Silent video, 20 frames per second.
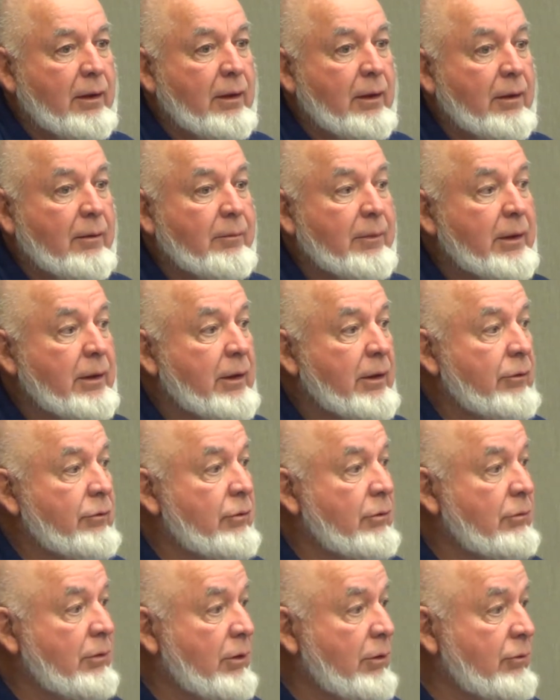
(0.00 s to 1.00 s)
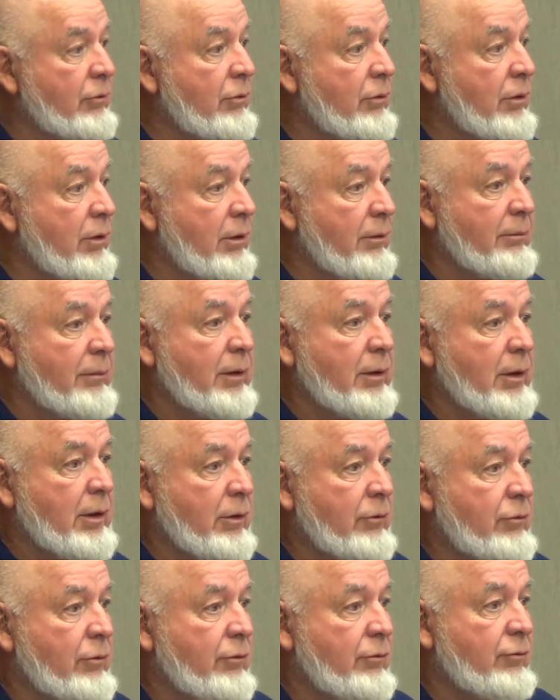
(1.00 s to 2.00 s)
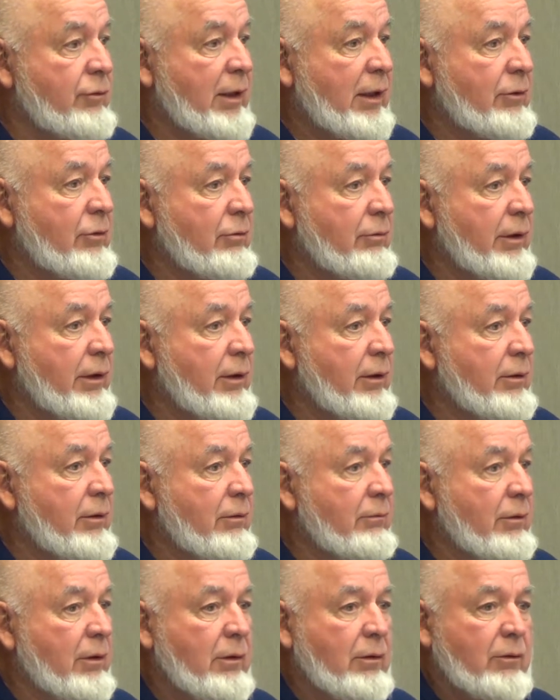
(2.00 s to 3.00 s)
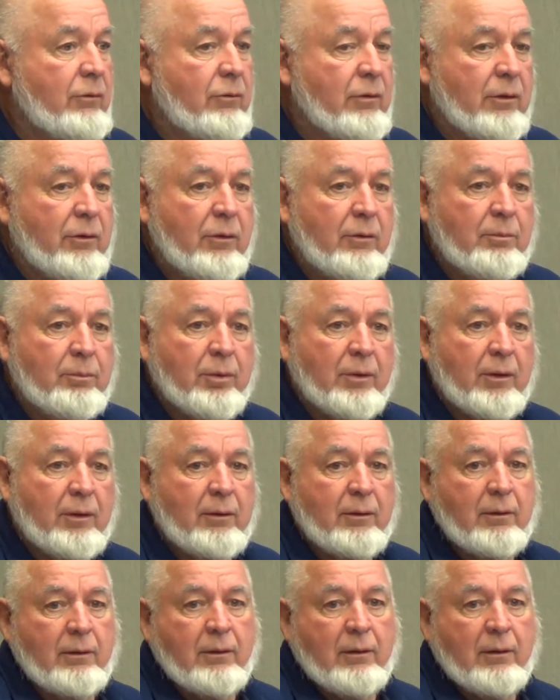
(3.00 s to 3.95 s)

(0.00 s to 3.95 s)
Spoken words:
Because the roads because you saturated the roads and you put